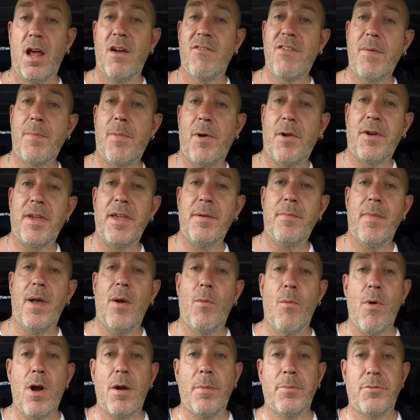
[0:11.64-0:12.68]
everybody,
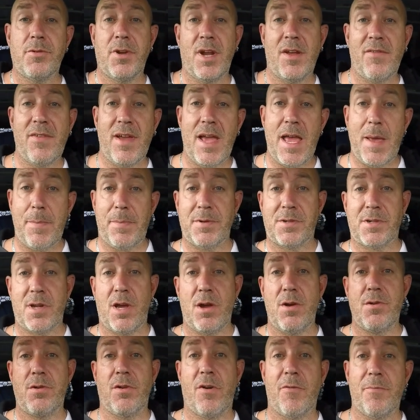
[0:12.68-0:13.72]
and welcome to another
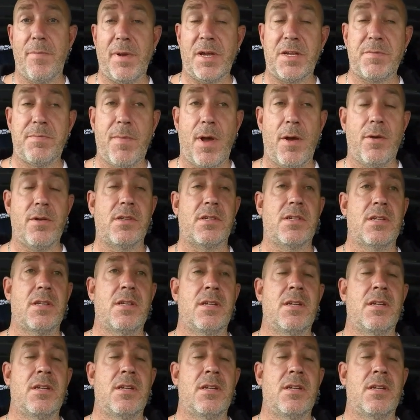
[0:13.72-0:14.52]
episode of Micks Mowers.